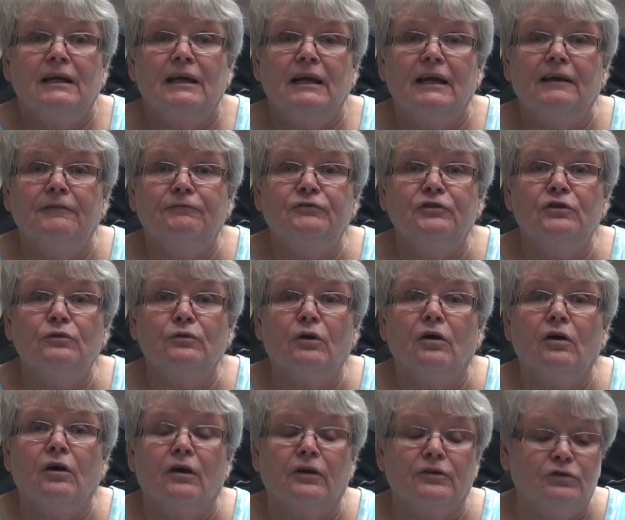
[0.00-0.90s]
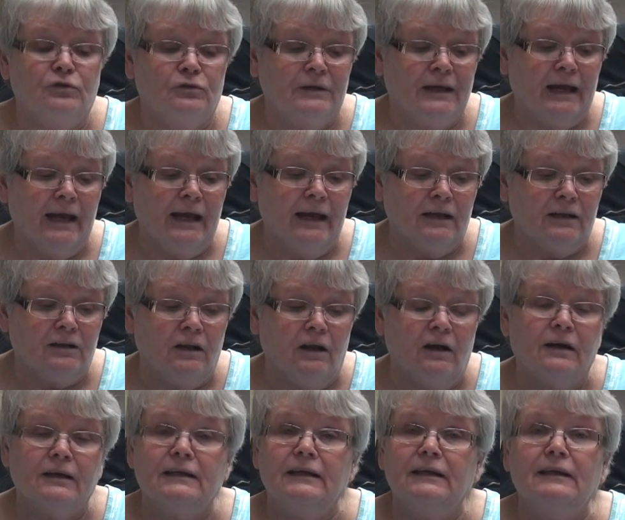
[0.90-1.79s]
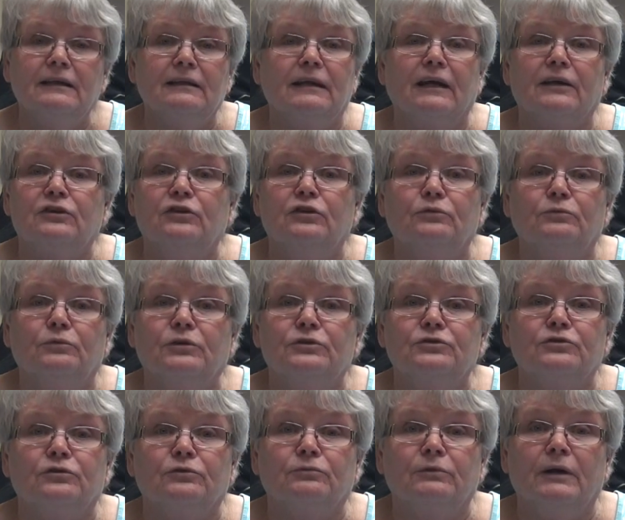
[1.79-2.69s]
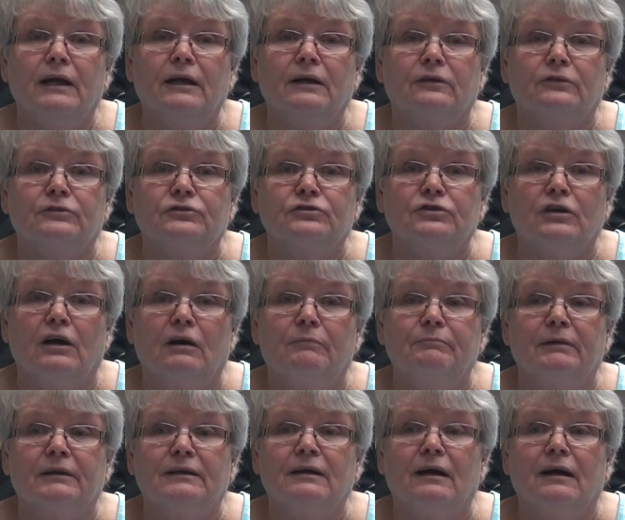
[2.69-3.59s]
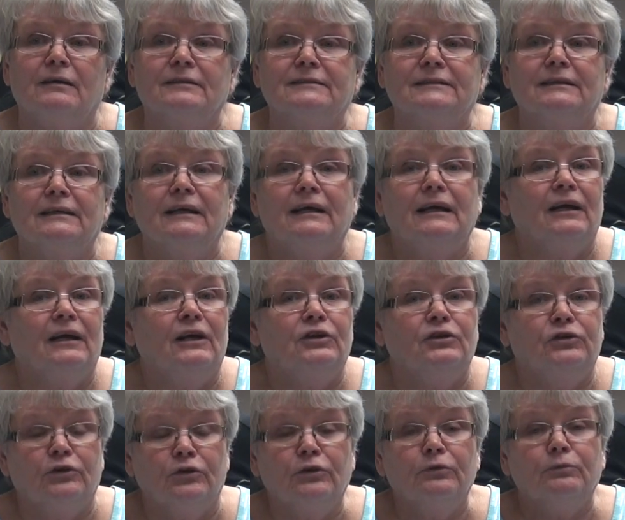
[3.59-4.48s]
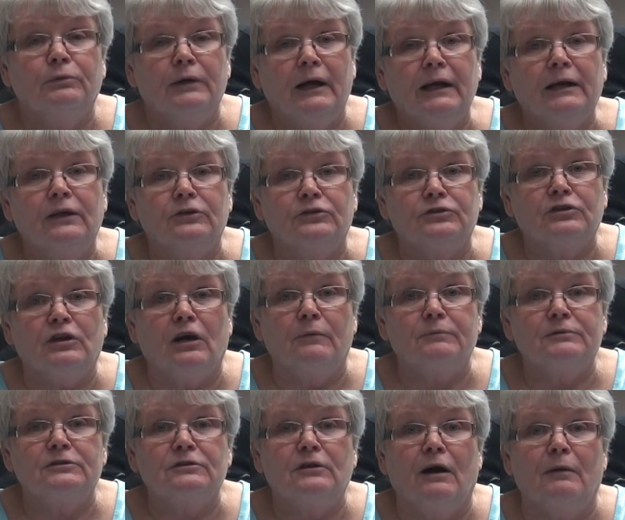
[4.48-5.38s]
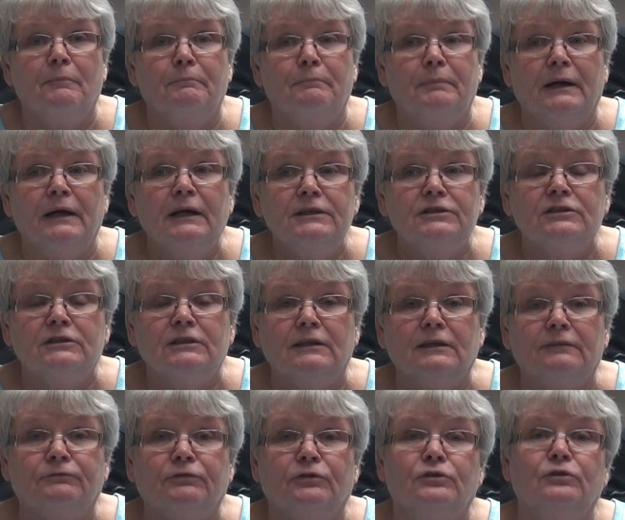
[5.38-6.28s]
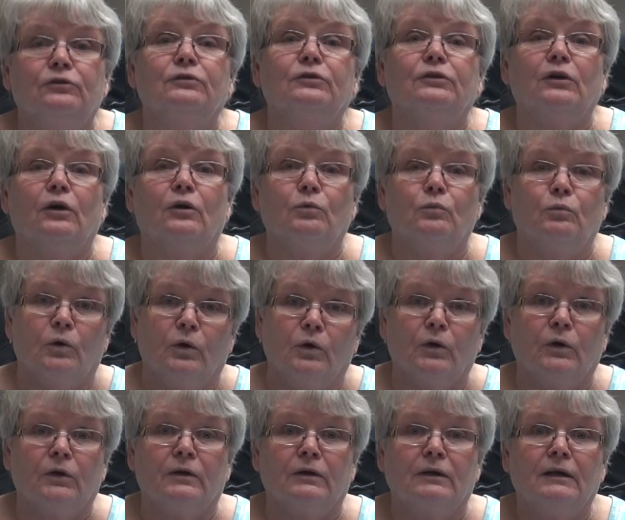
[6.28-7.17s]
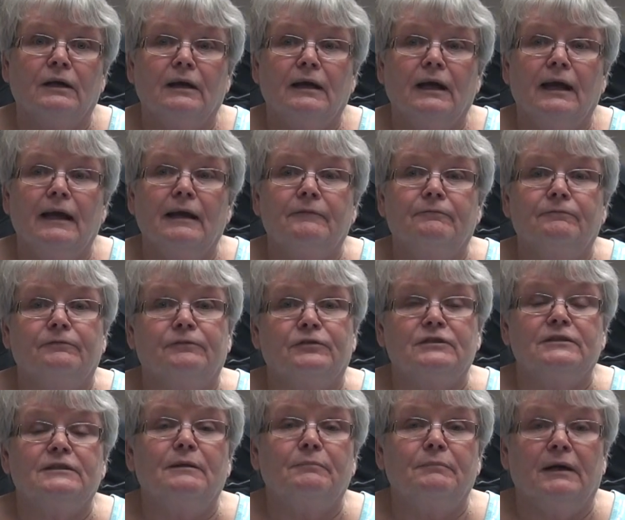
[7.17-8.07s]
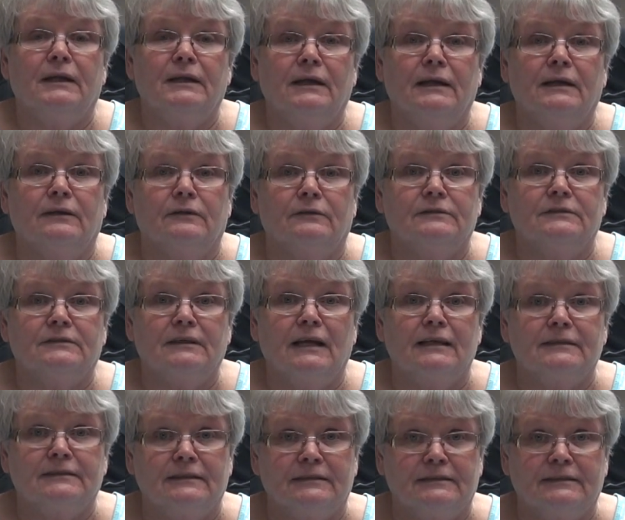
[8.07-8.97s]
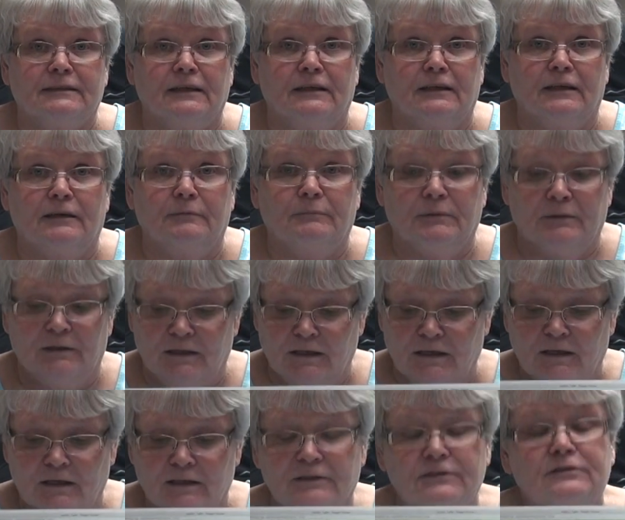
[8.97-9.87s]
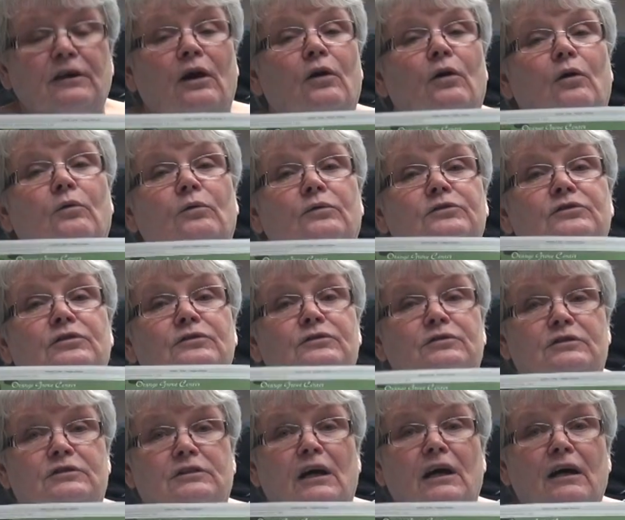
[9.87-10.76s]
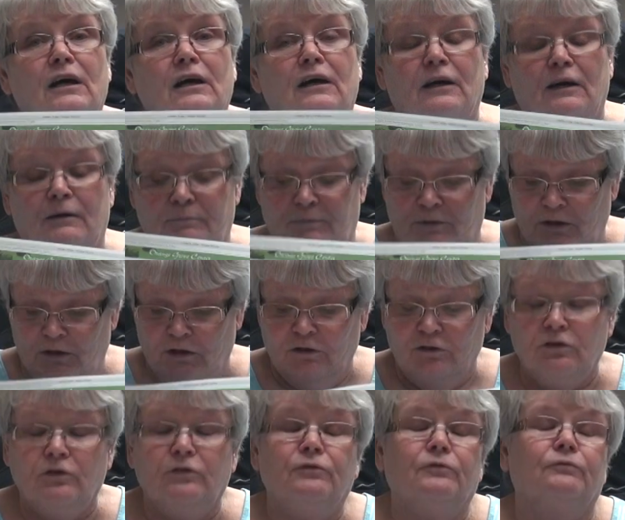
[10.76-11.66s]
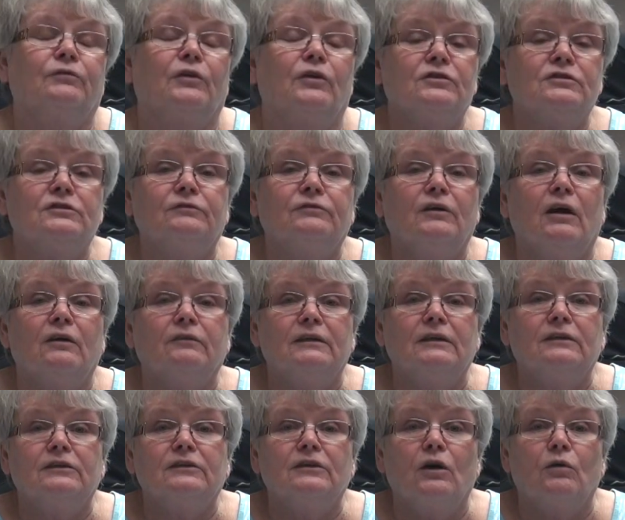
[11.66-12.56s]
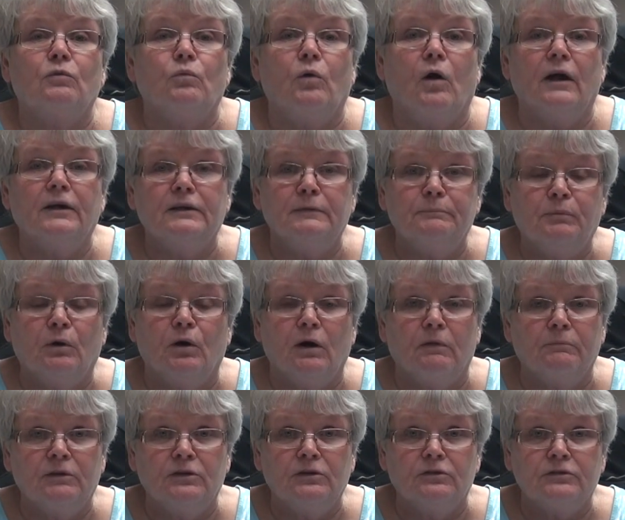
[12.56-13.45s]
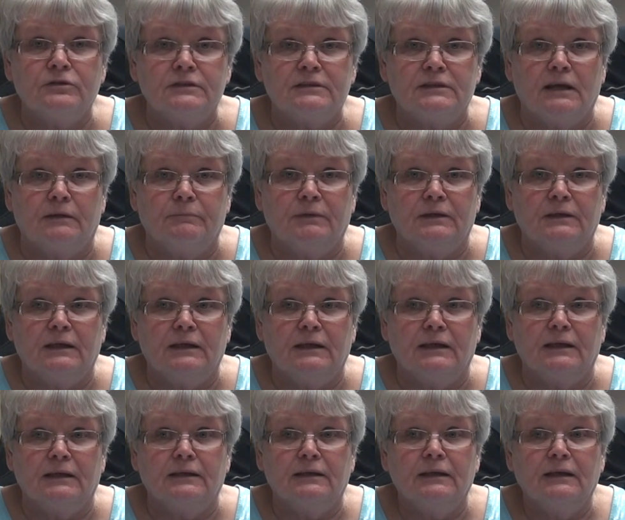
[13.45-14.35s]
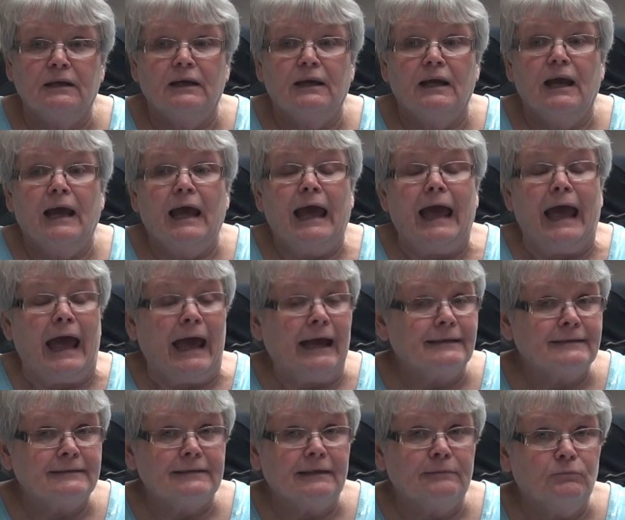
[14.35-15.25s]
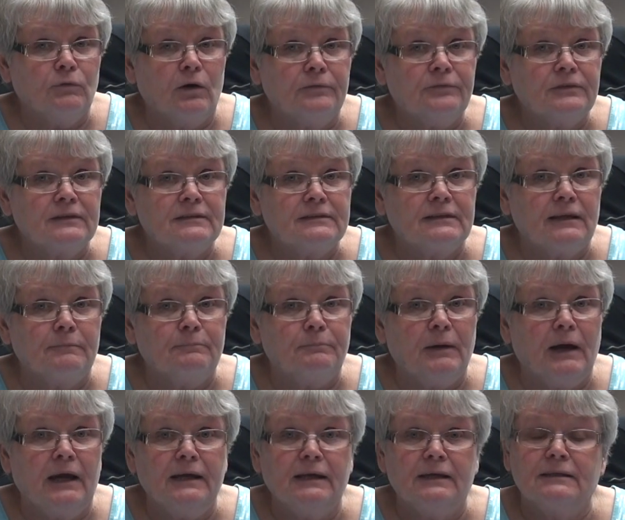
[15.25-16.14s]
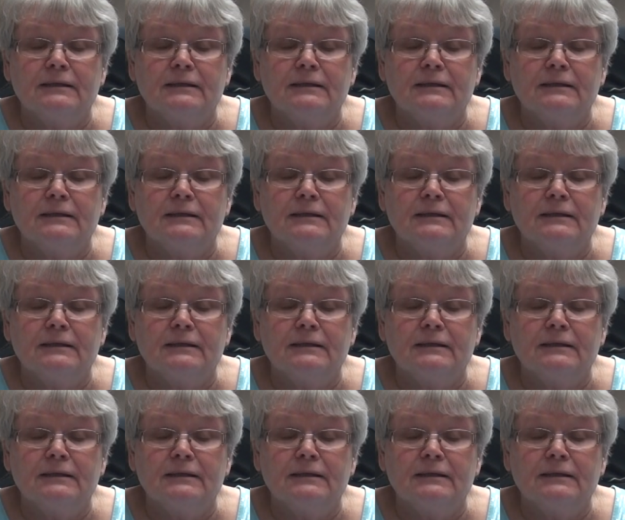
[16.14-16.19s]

If you are, you can't clock in like you would your regular job, because your regular job is not budgeted for you to go work and for somebody else as a sub. So to sub, you first of all need to know what department you're subbing in. Ask them what the sub pay